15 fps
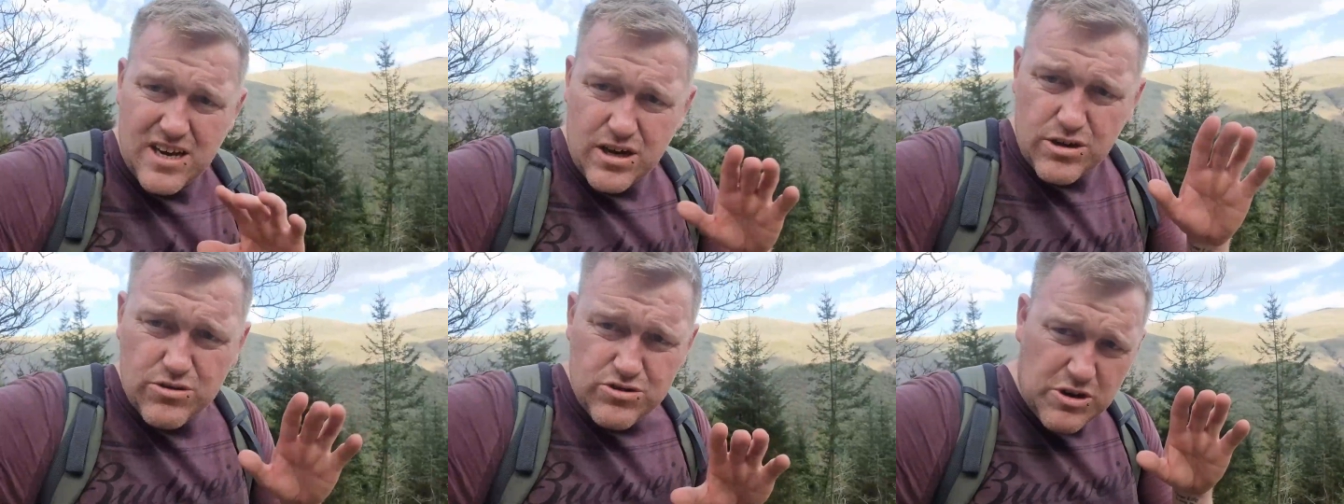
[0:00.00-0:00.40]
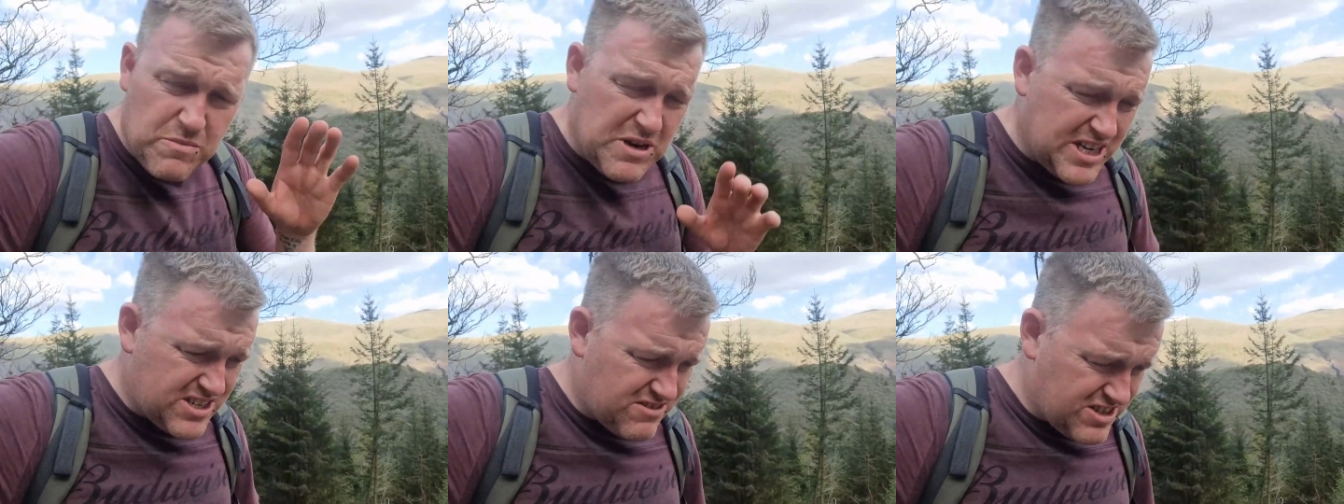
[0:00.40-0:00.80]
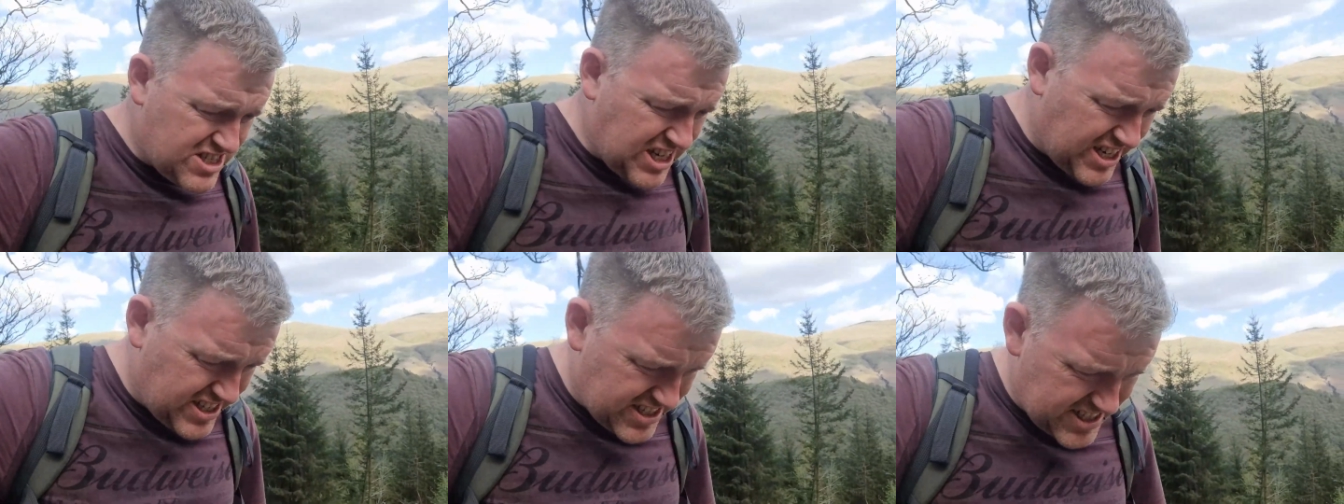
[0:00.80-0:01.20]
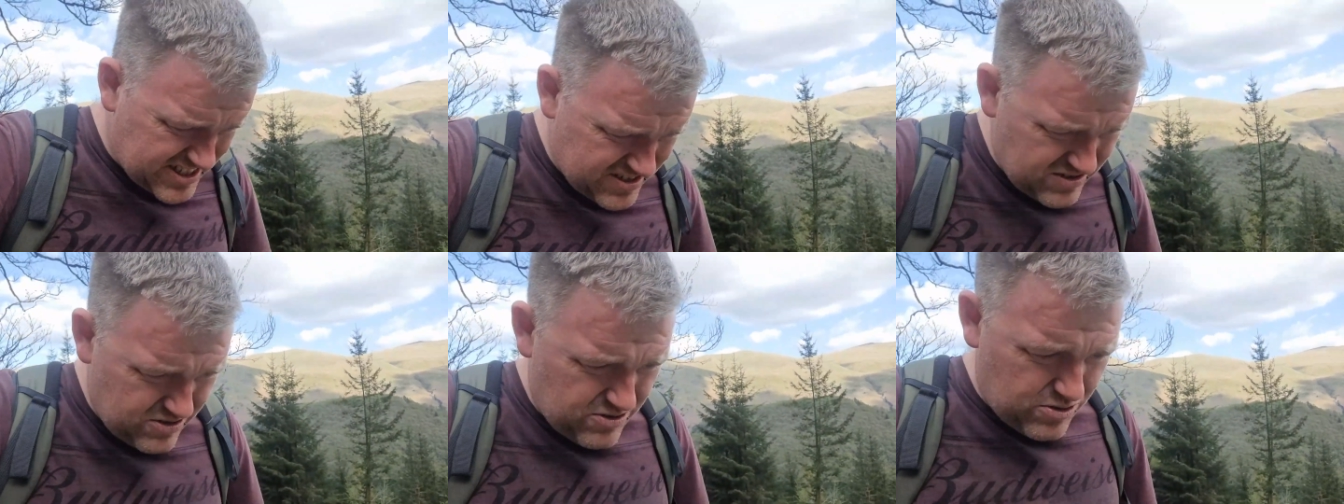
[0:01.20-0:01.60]
100 meter ascent
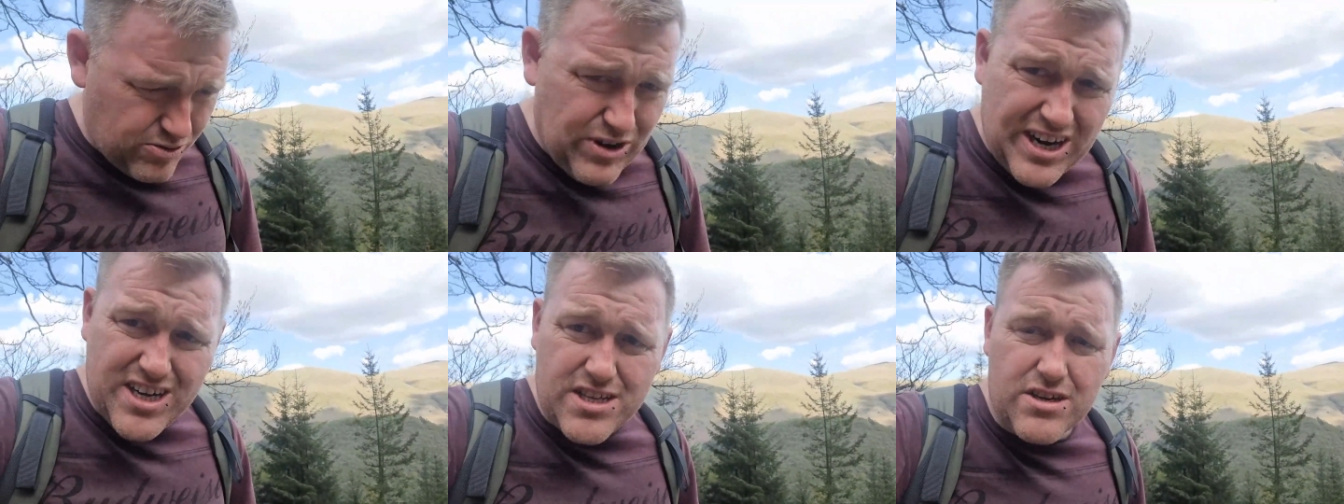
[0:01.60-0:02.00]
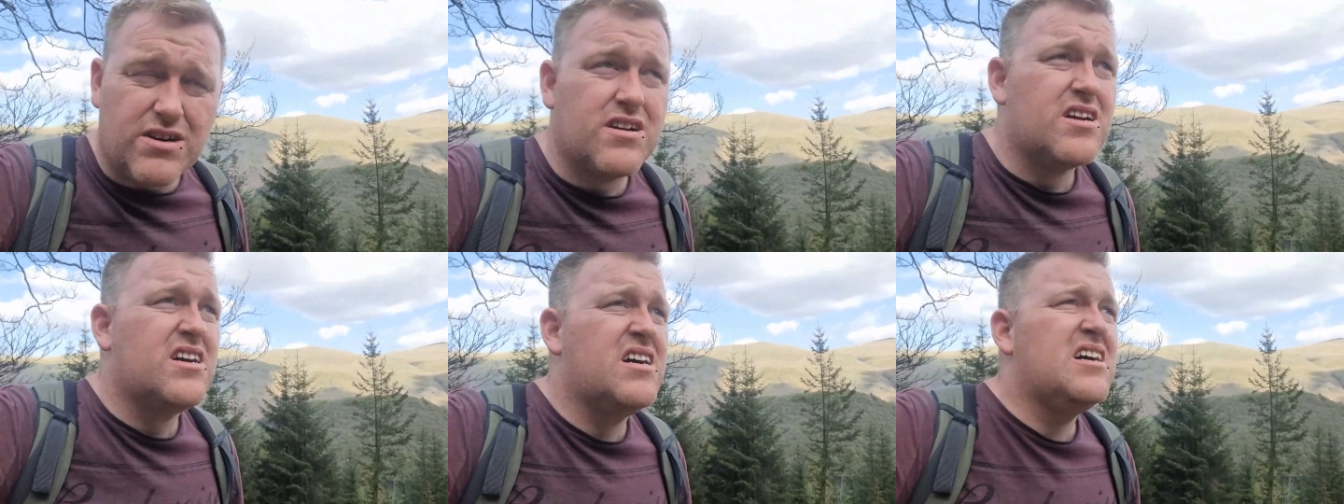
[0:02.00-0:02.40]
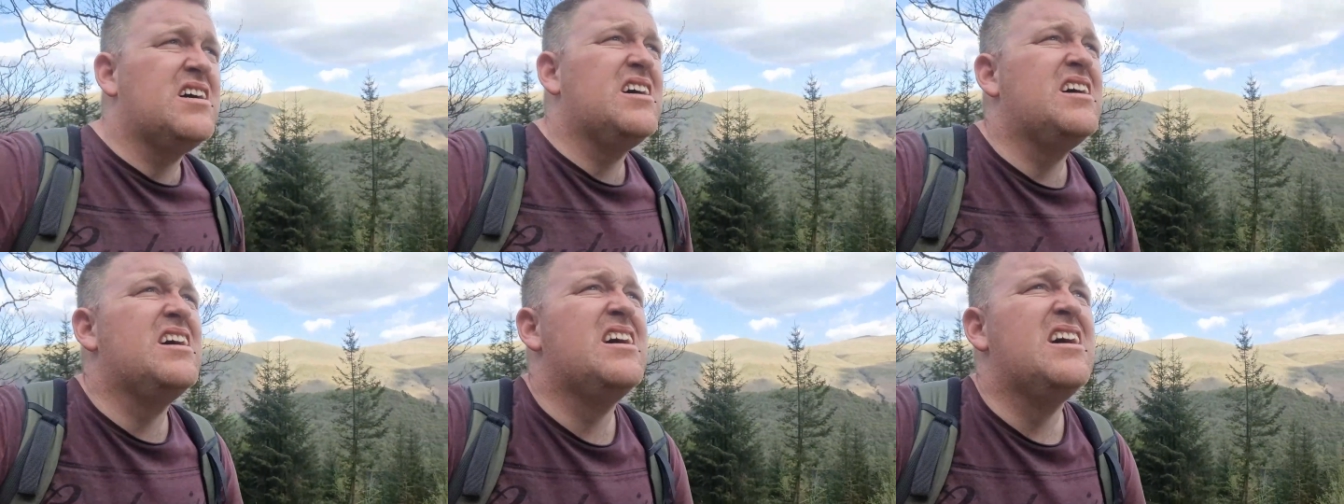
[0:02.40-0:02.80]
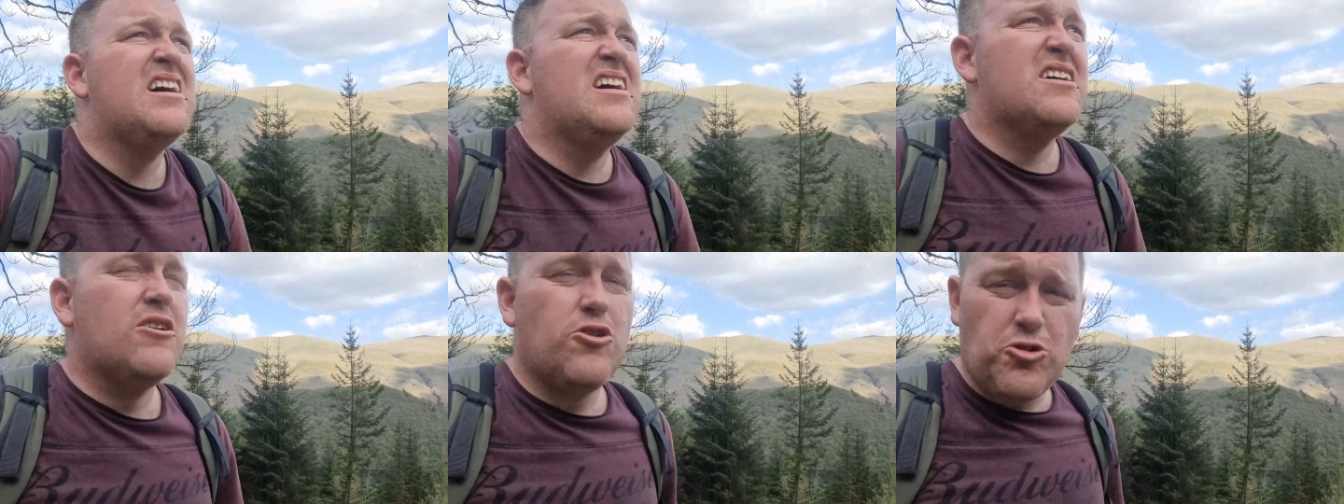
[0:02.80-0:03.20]
already done.
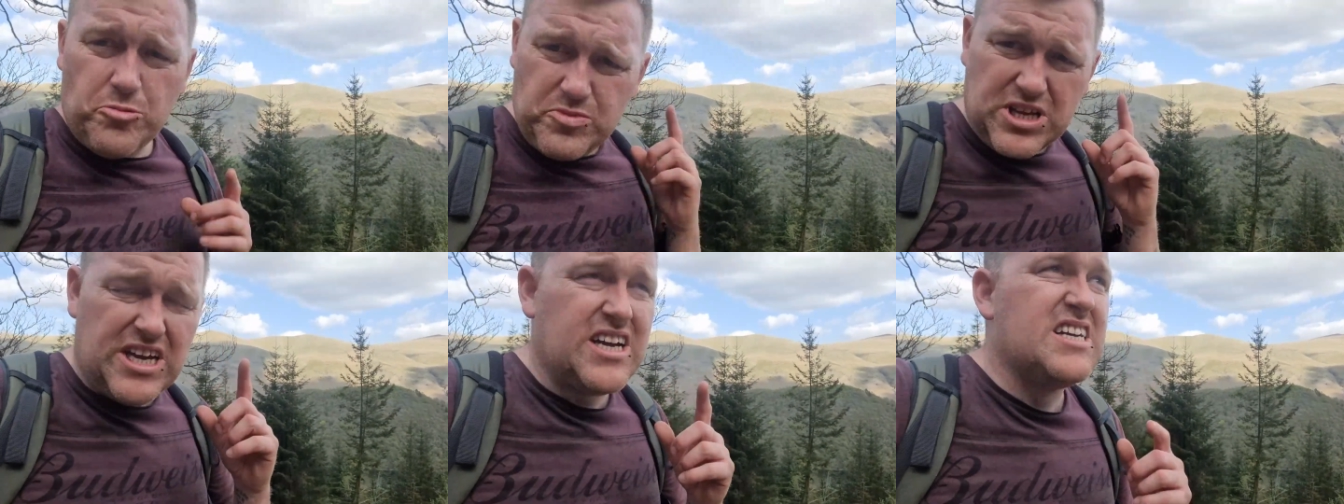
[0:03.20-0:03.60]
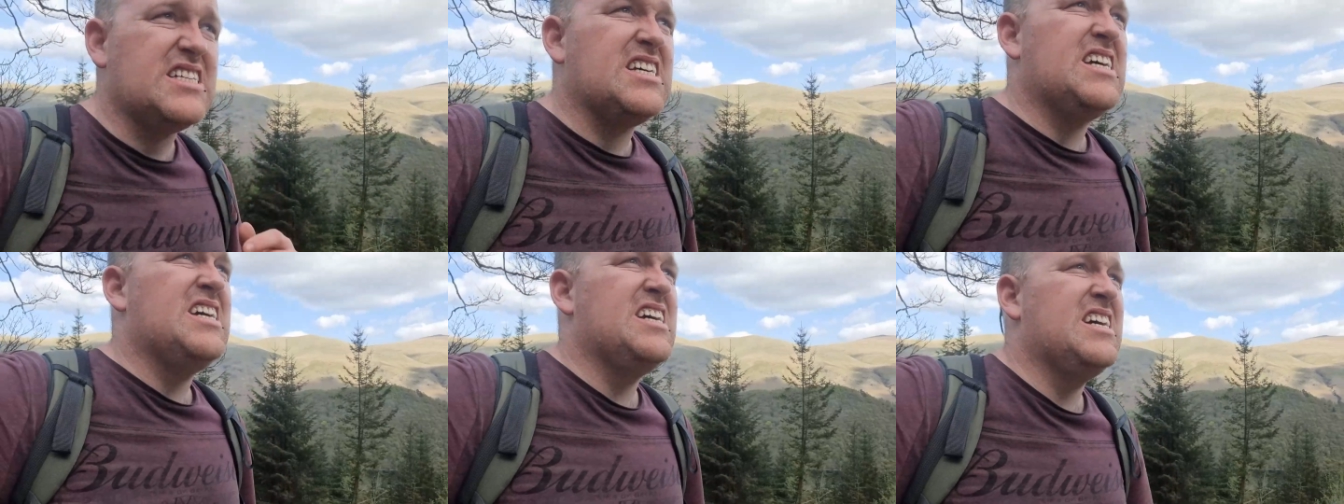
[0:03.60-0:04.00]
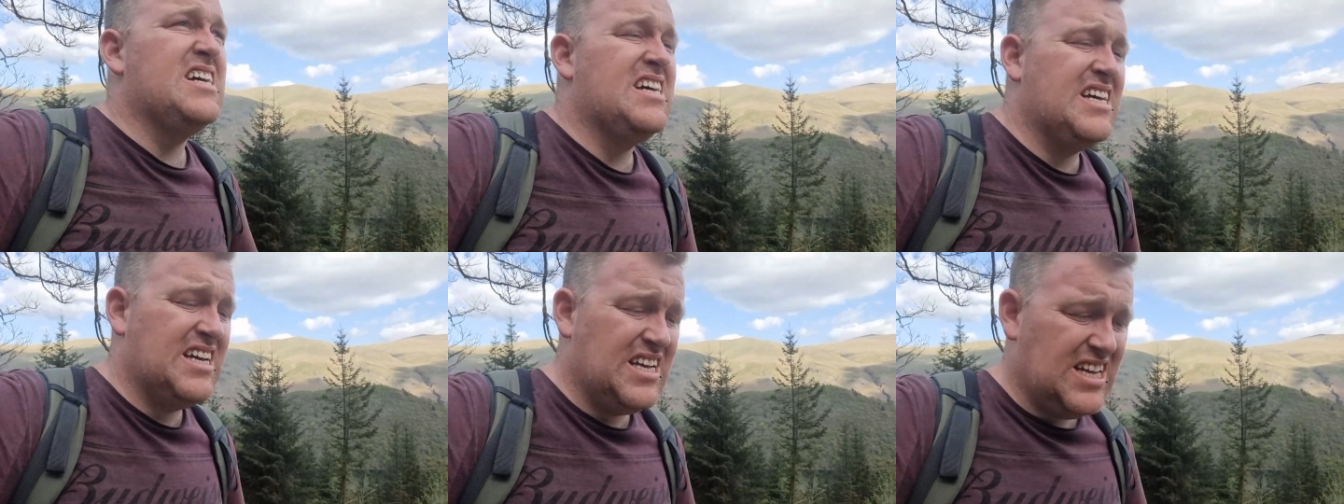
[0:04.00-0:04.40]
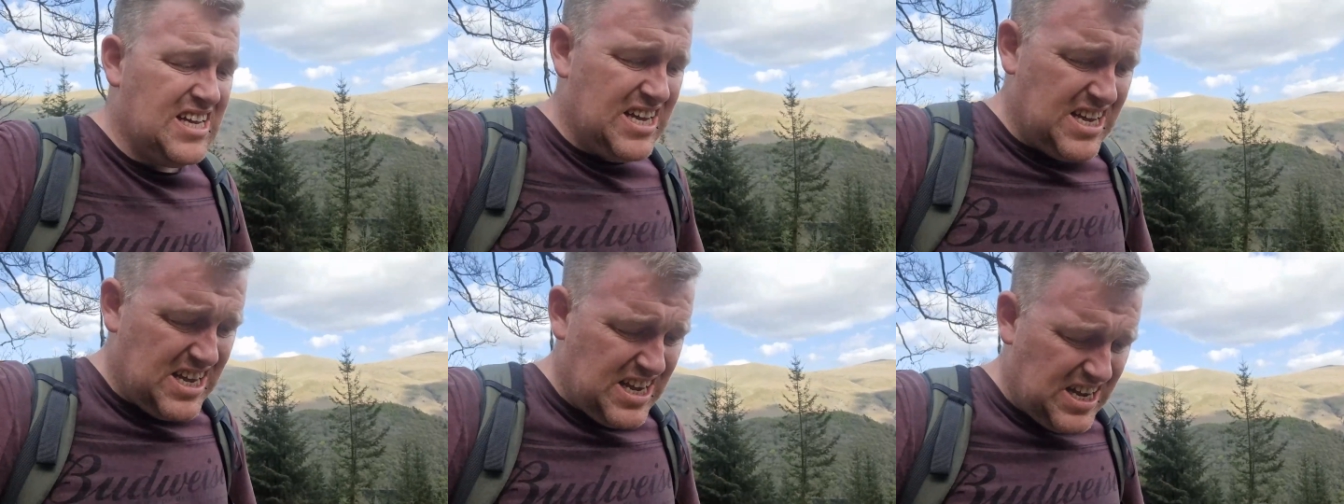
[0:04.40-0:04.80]
Update.
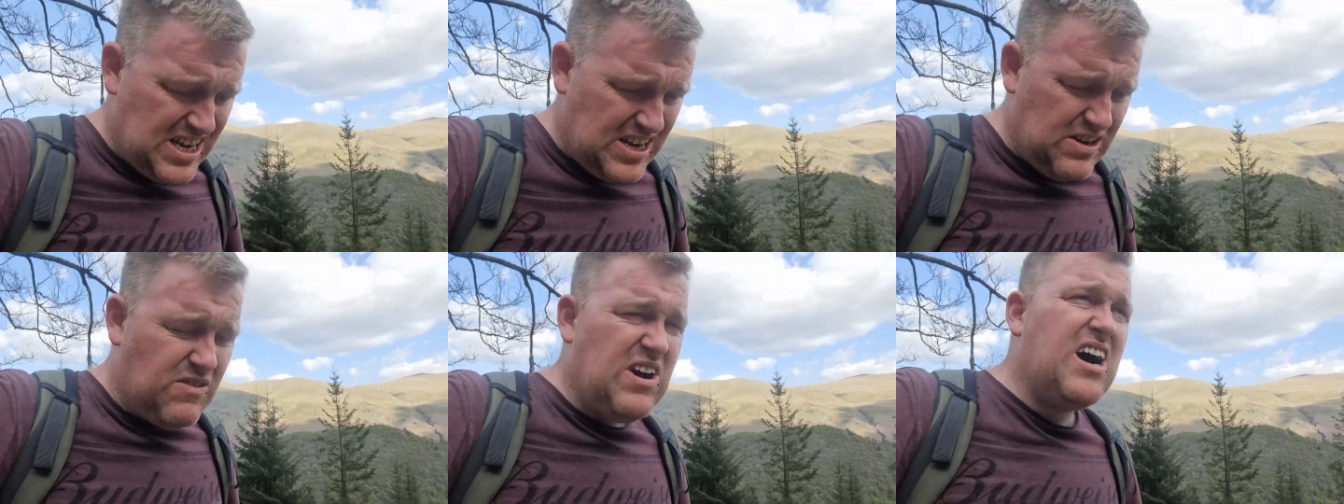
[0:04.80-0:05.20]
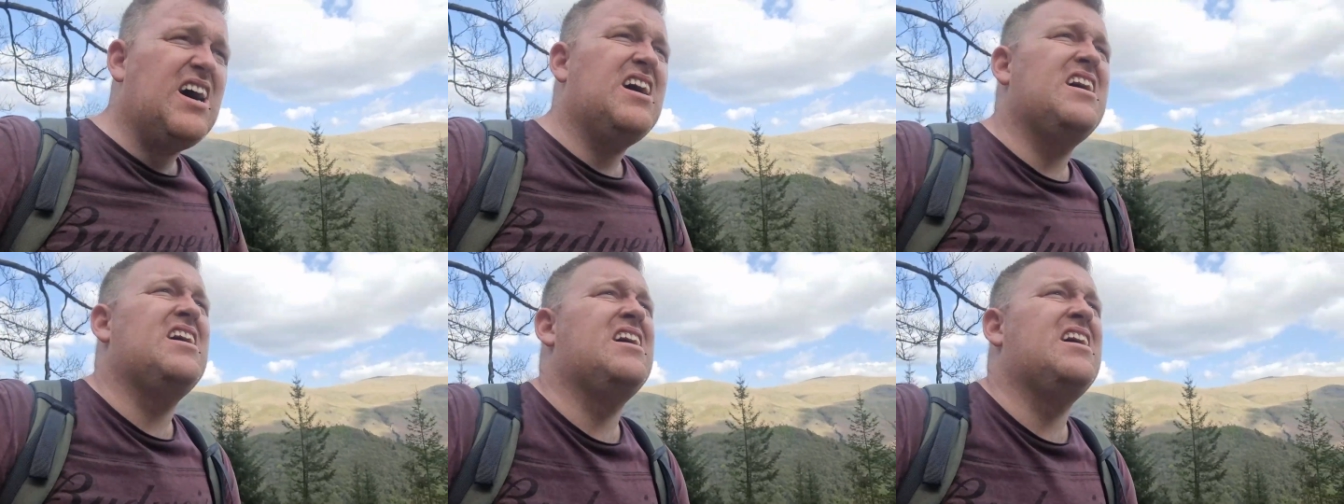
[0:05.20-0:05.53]
What?